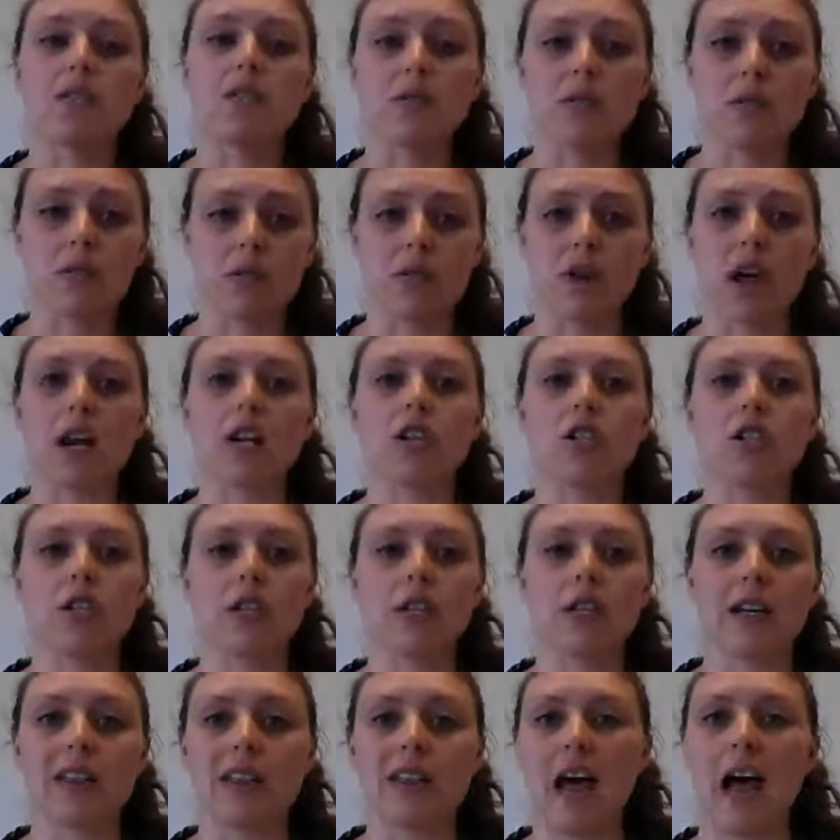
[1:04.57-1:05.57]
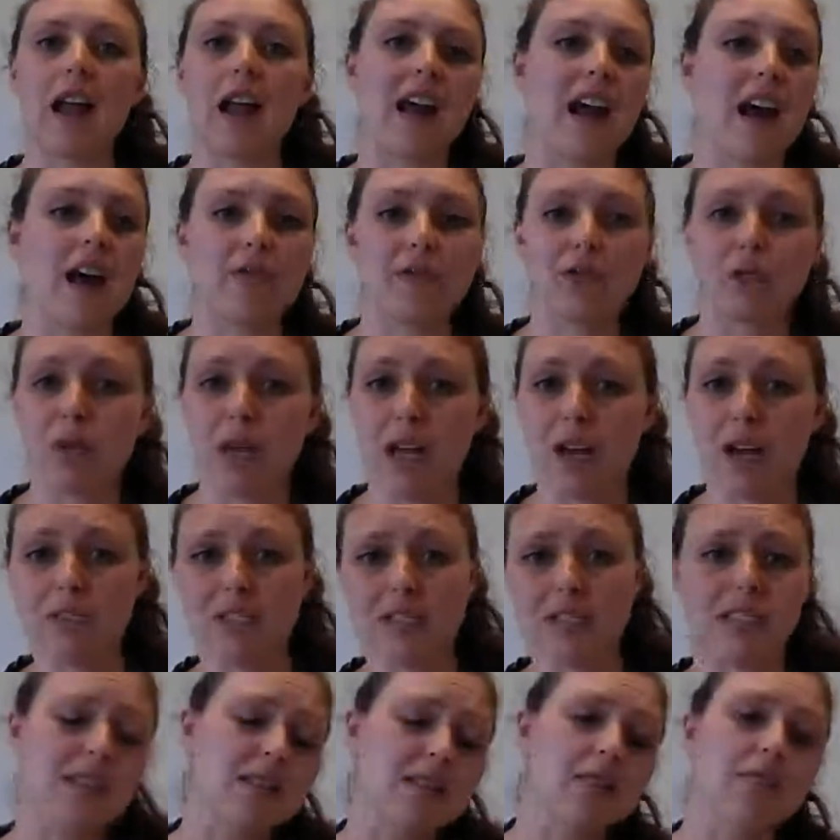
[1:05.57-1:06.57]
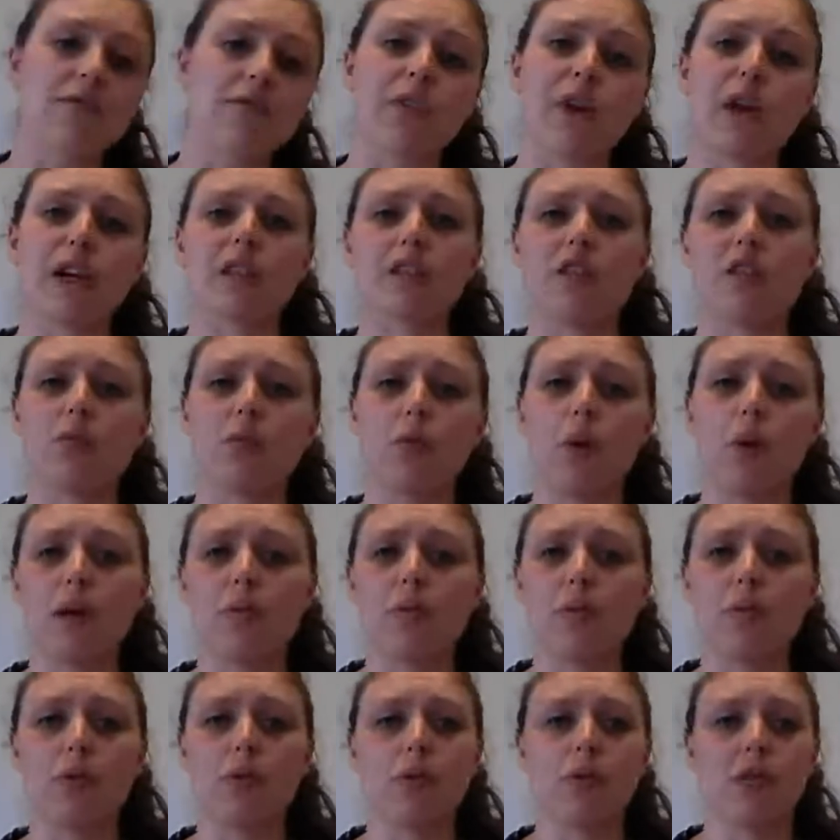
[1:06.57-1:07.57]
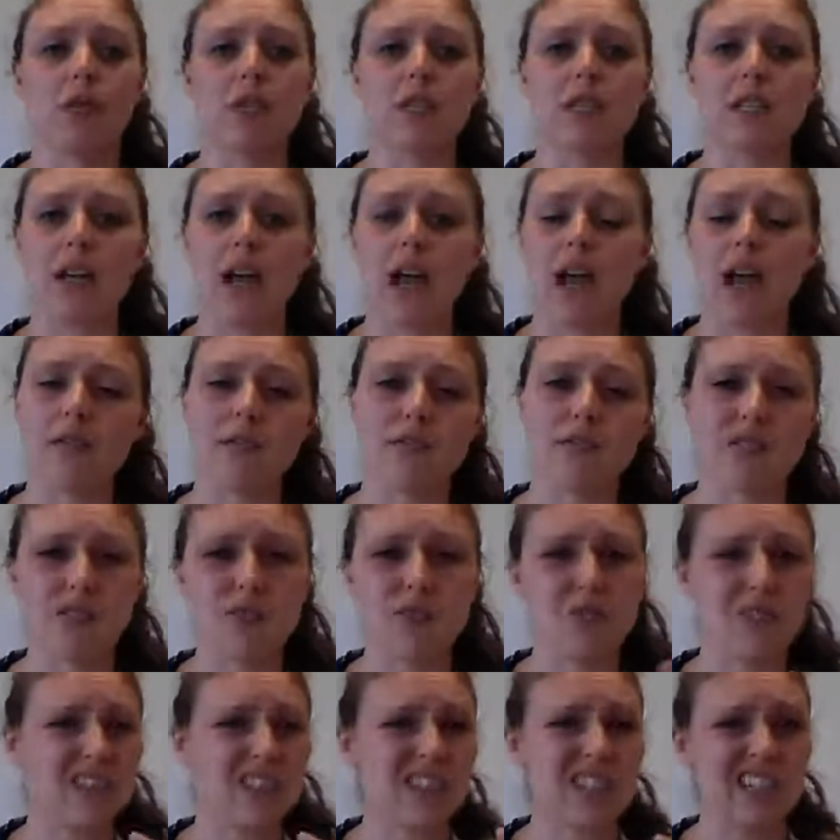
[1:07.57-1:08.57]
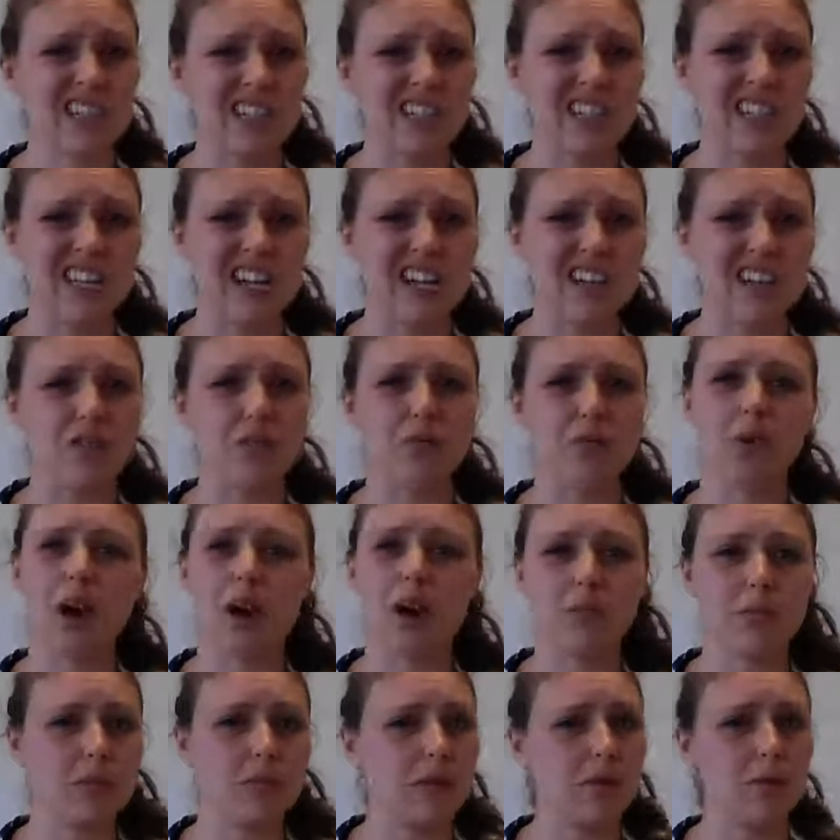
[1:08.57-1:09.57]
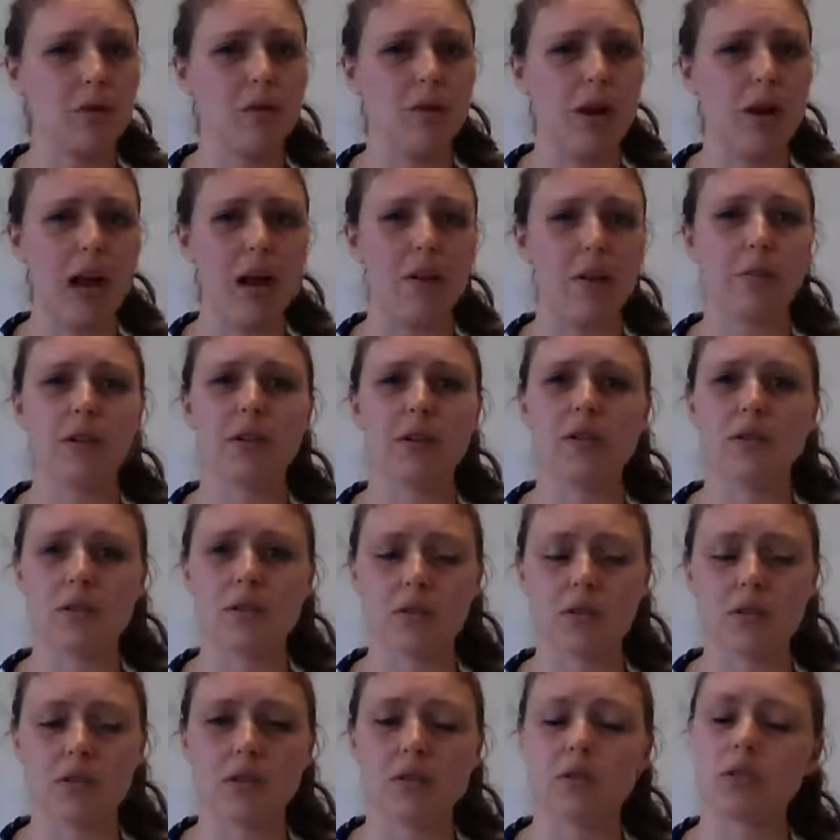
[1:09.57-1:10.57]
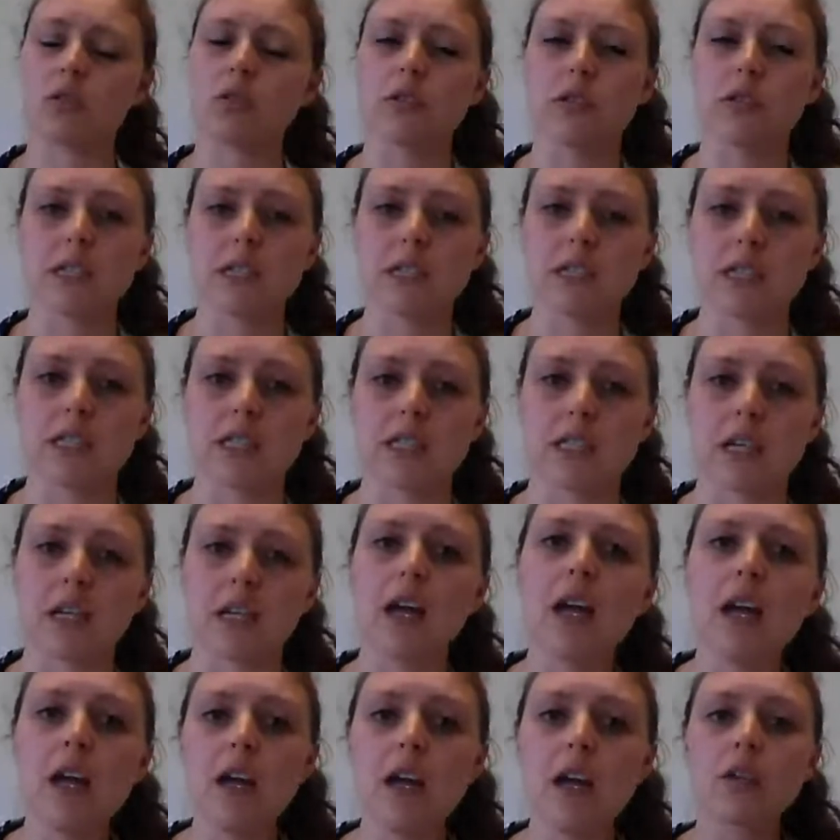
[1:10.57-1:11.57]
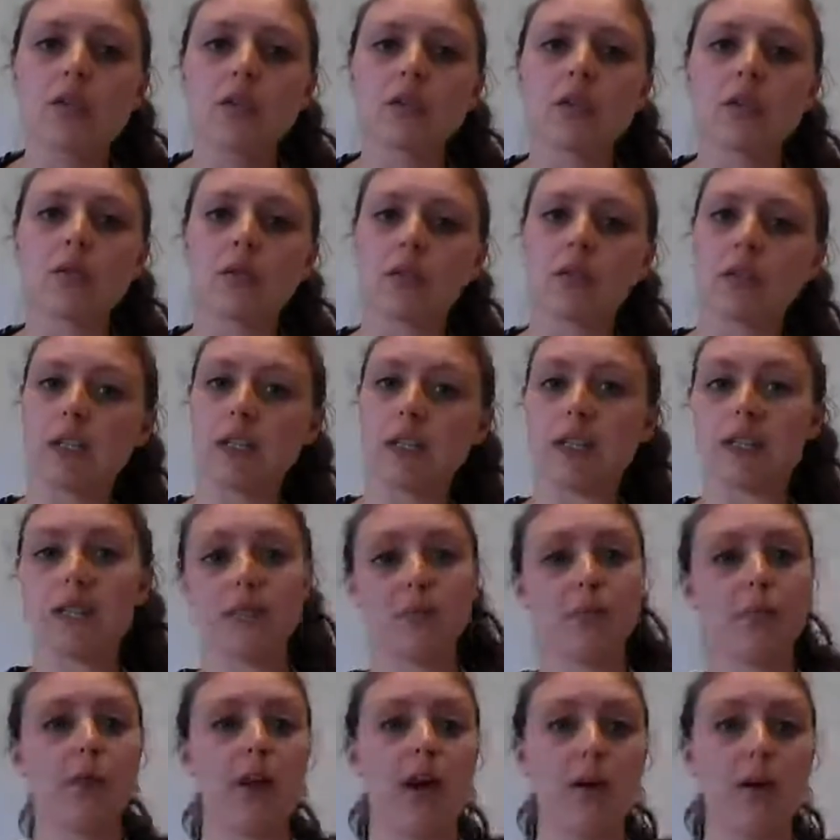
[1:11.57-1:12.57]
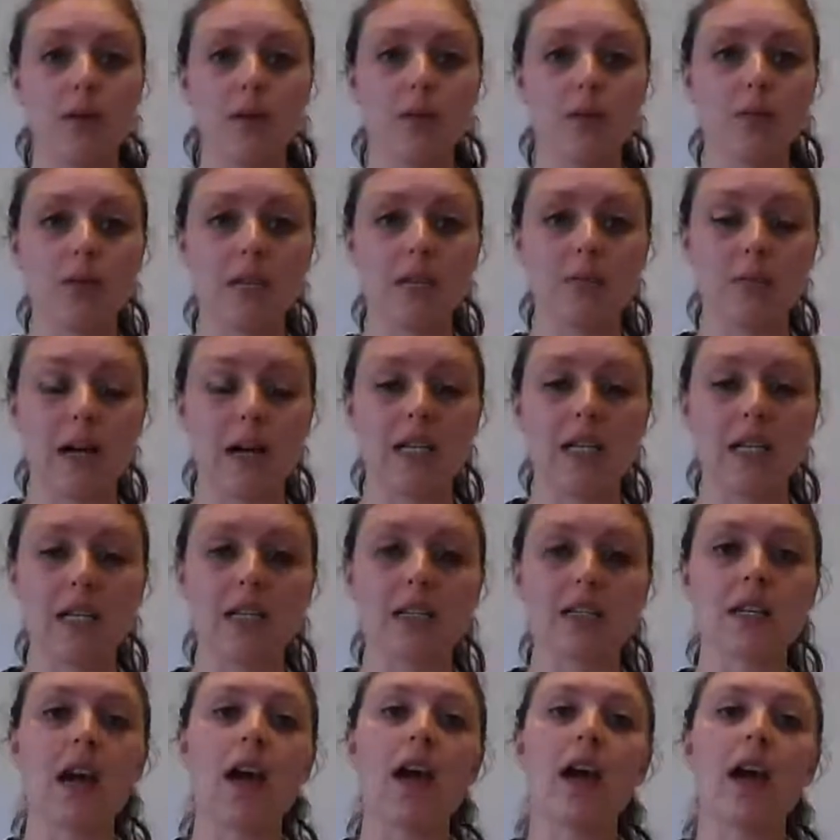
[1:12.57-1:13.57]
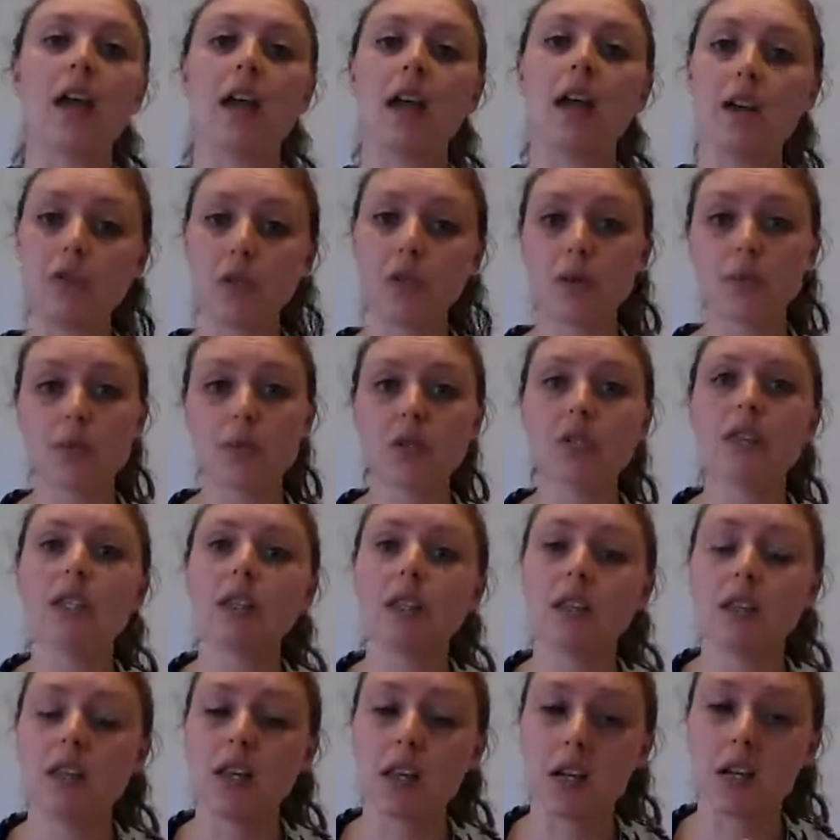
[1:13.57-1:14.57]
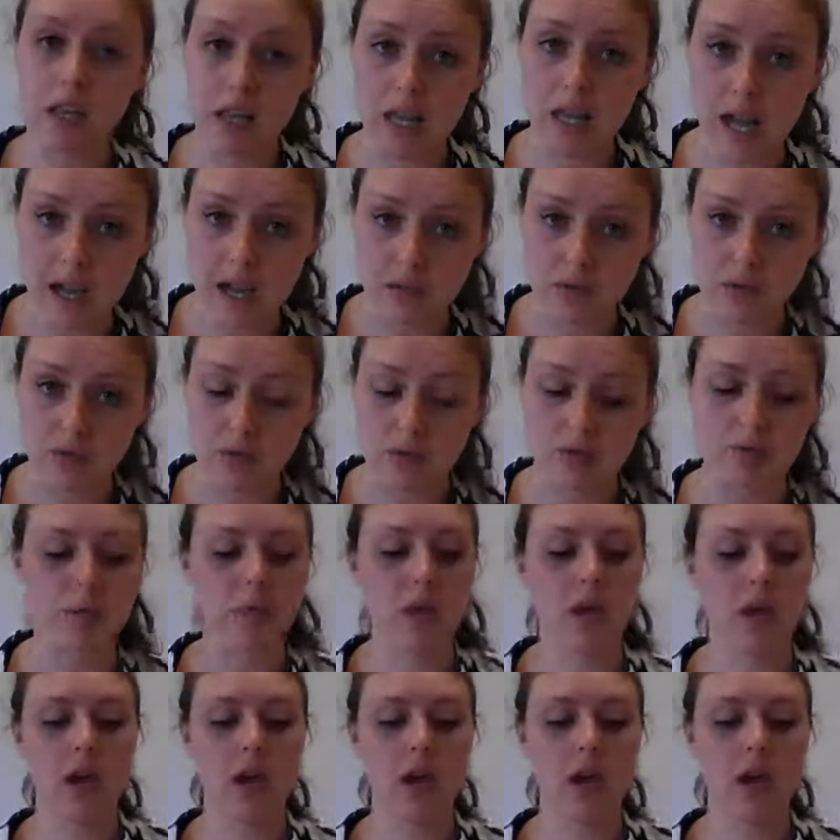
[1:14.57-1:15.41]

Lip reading: do a strategy like that after we have to disinfect our whiteboards and have students sit together. Probably won't happen due to social distancing. So let's come up with some ideas. If we were still in the classroom,